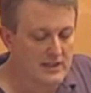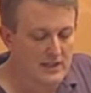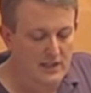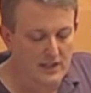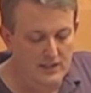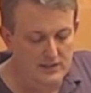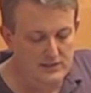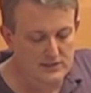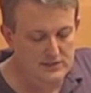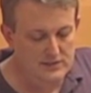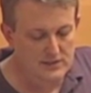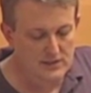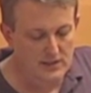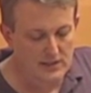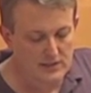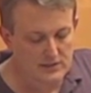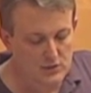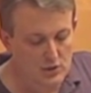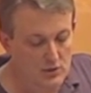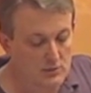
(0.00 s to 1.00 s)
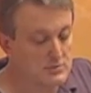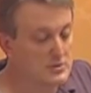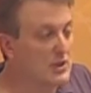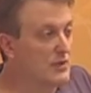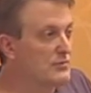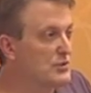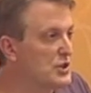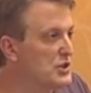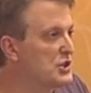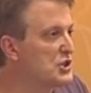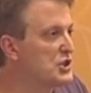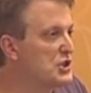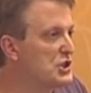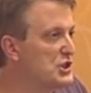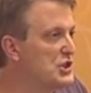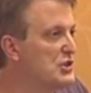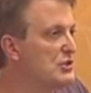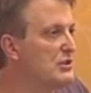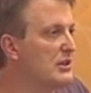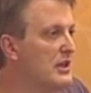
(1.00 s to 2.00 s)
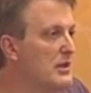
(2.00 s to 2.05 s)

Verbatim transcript: things in terms of just sheer